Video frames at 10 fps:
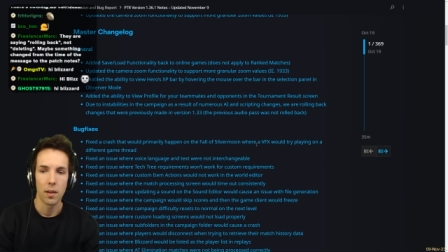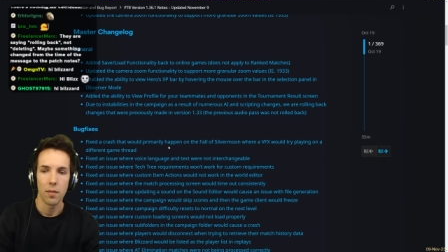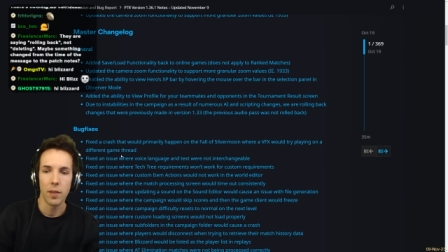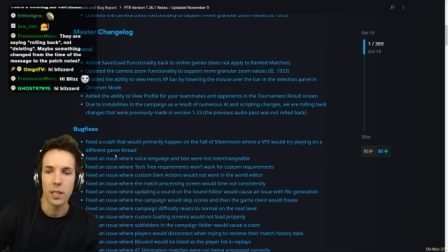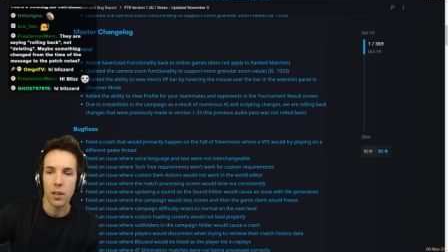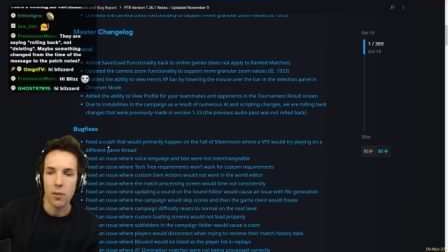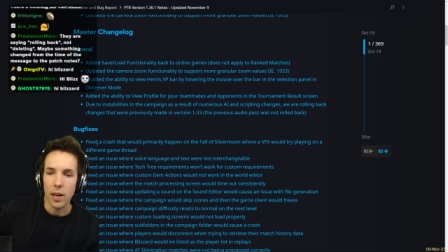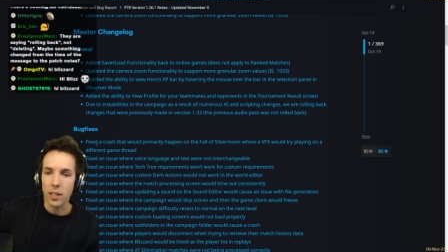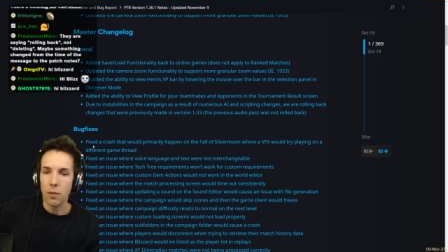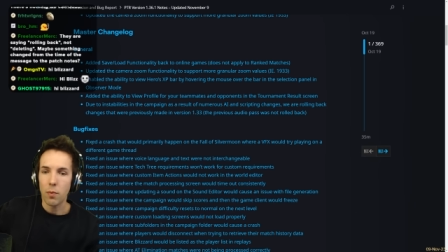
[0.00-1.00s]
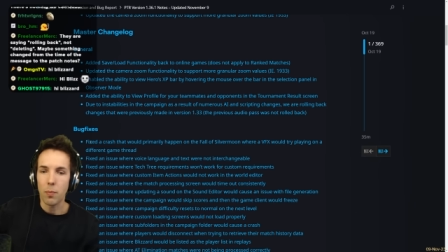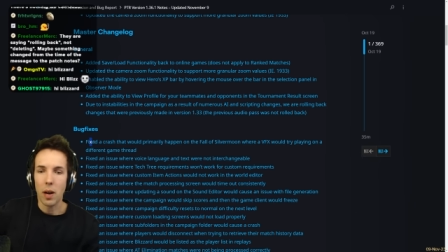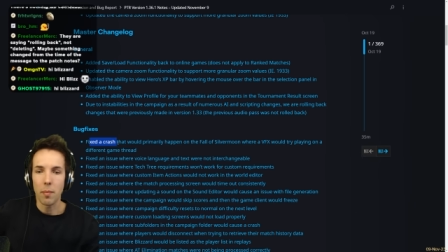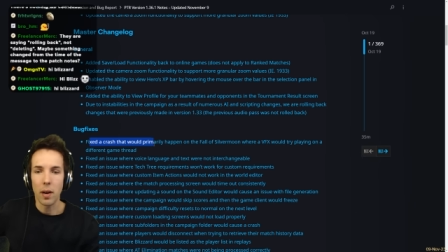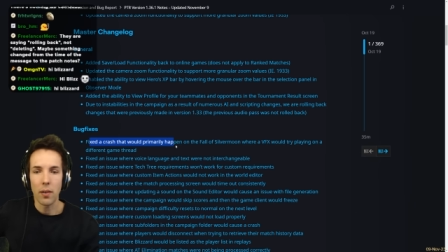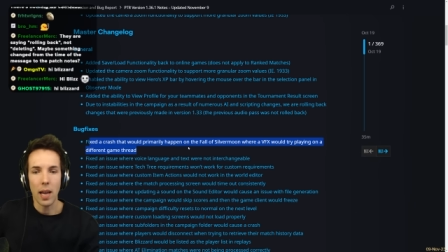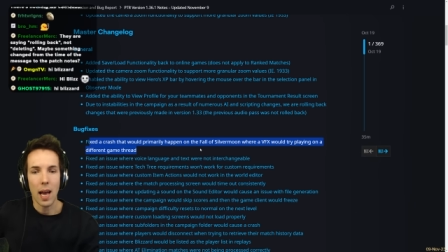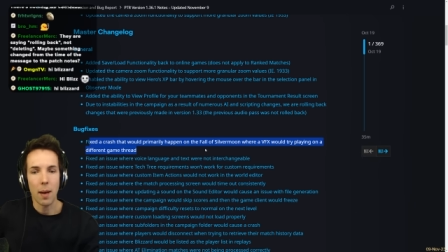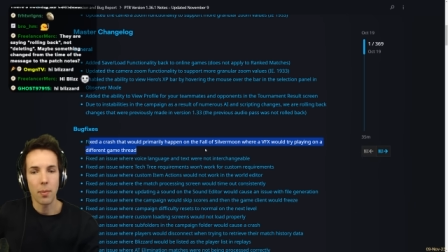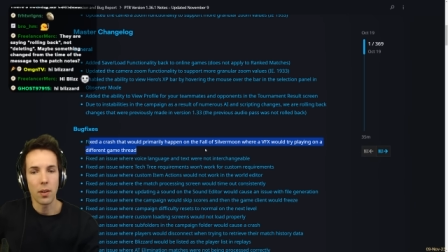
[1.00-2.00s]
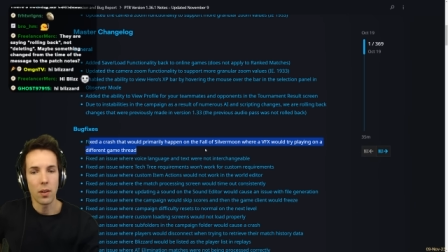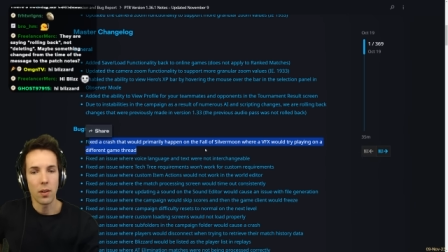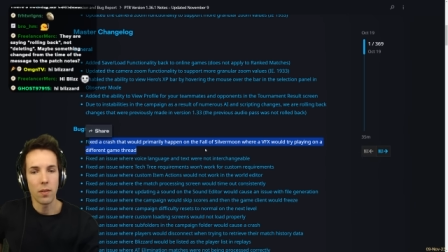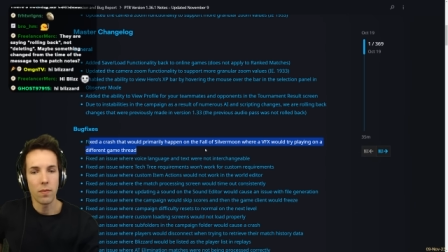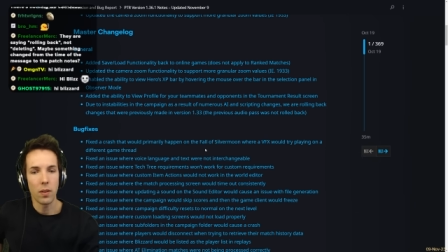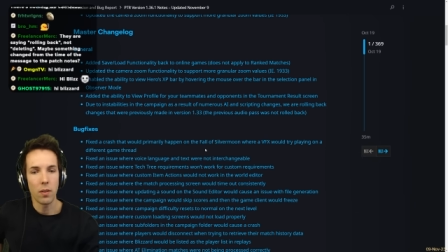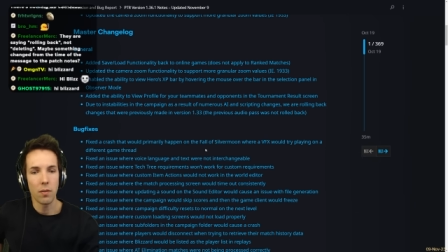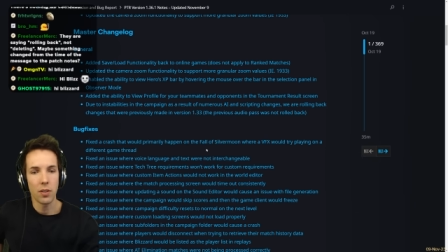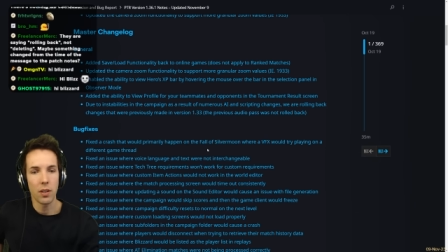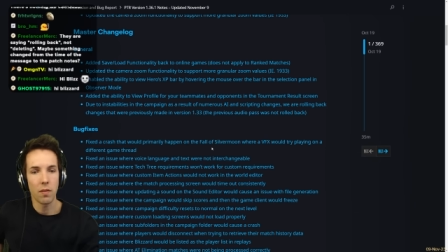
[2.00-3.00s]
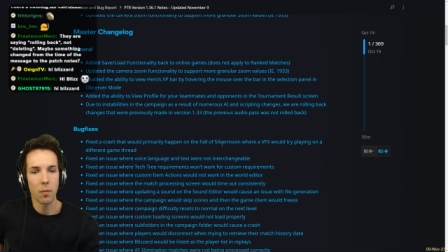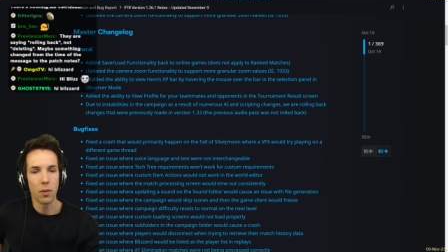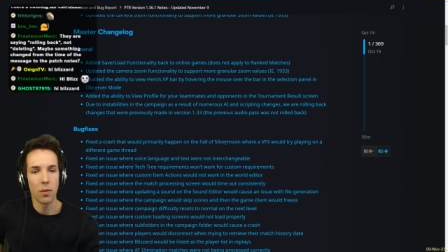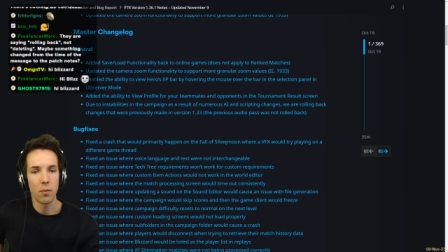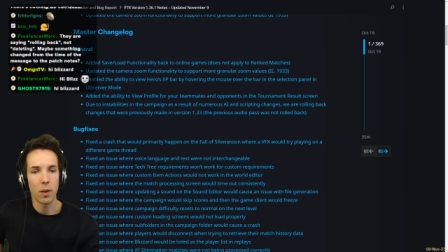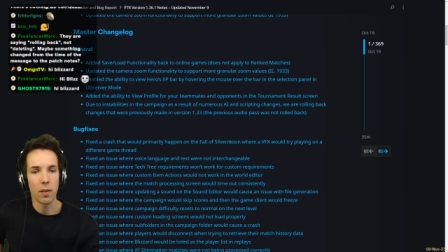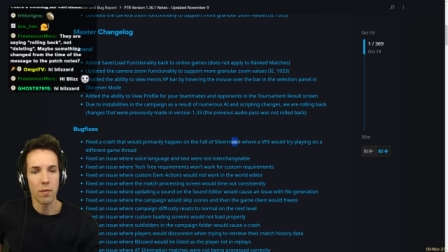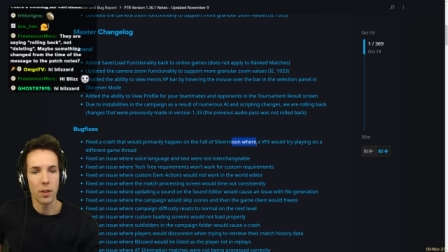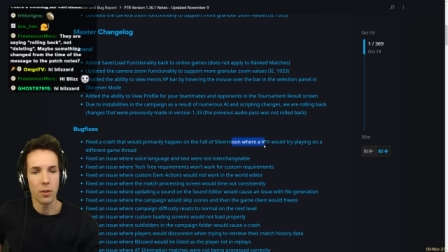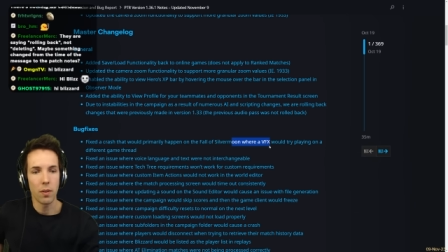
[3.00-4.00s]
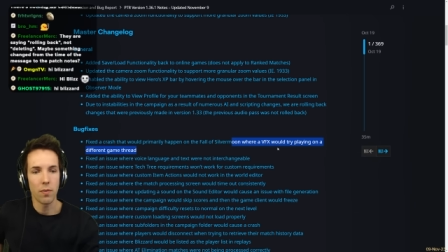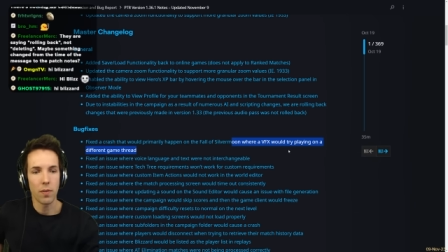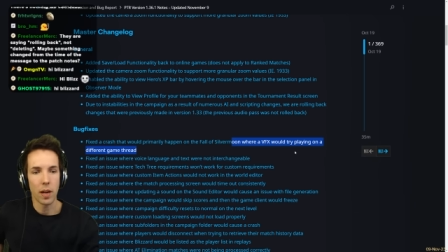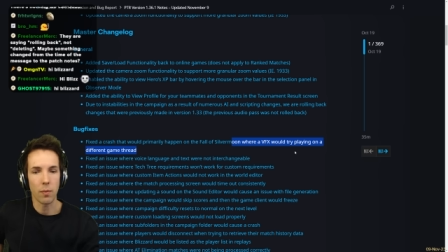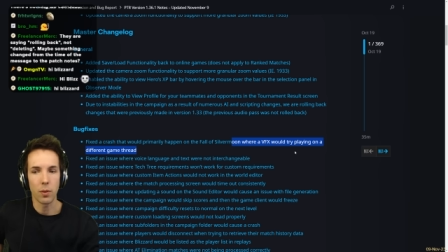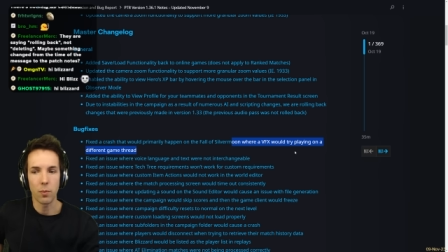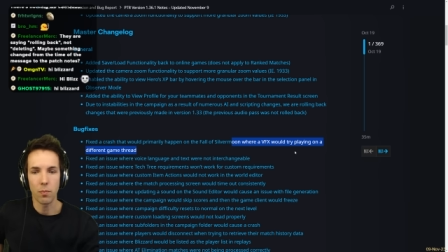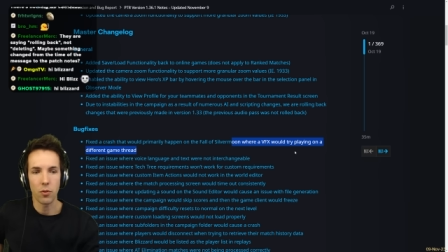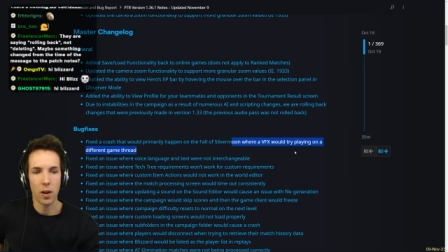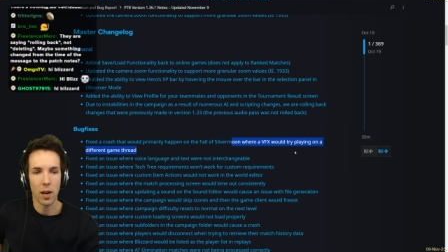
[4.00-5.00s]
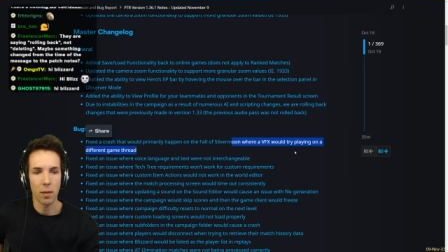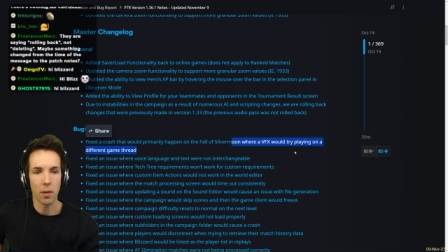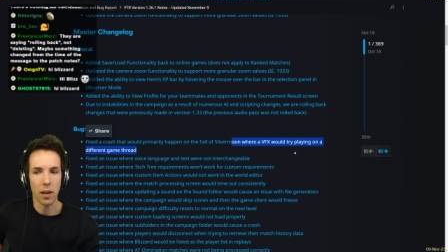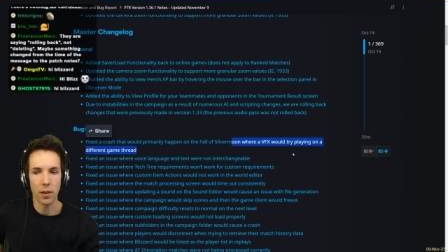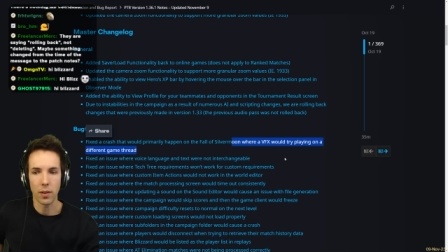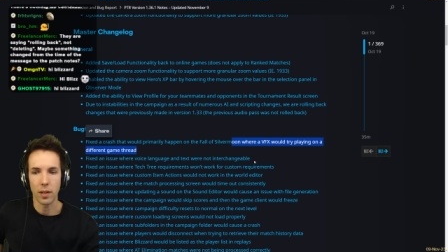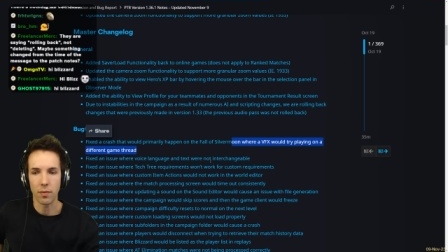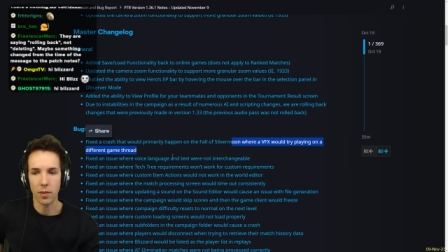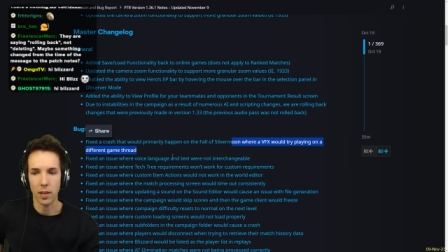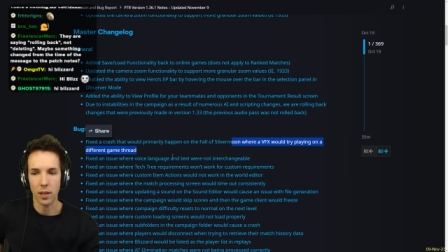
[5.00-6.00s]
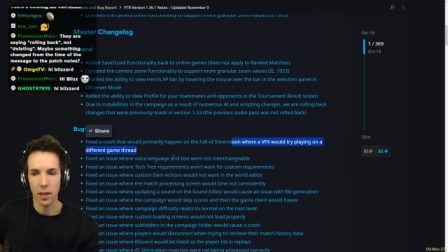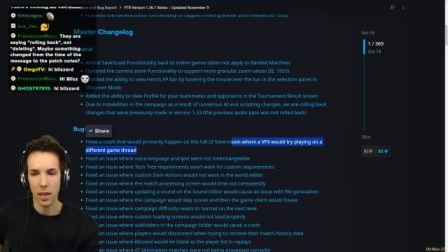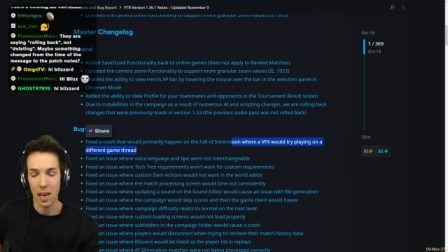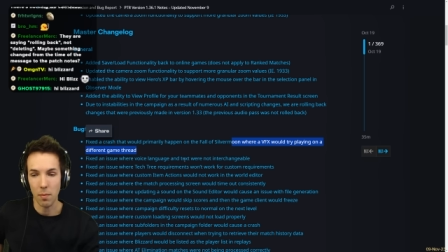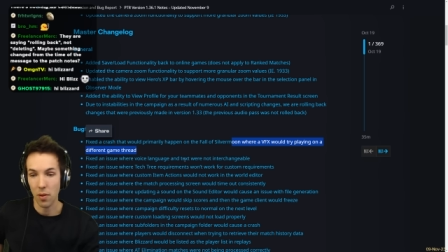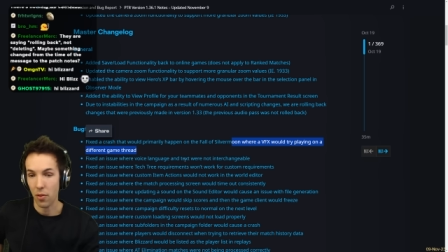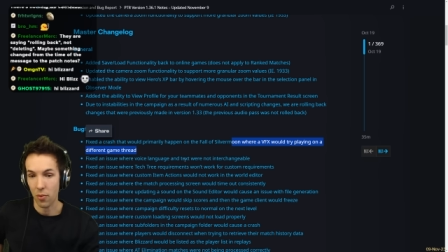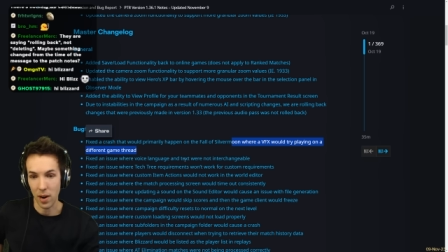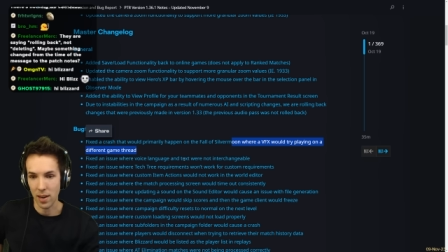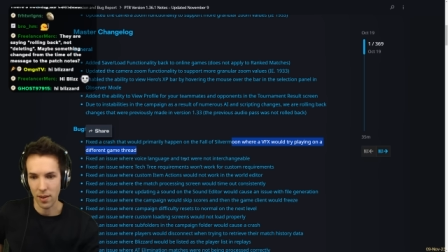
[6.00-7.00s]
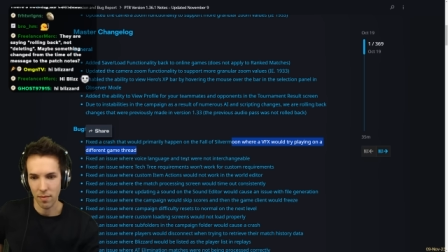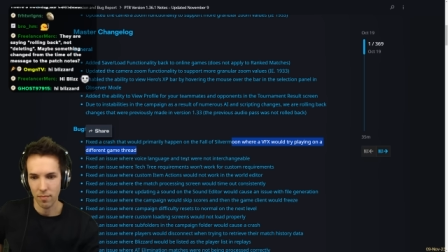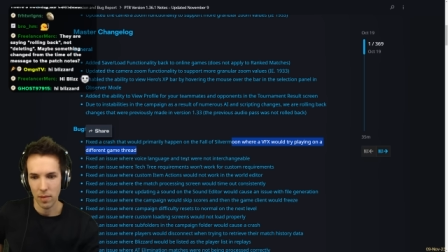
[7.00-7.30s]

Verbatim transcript: Fix the crash that would primarily happen on the fall of Silvermoon, where a visual effect would try playing on a different game thread.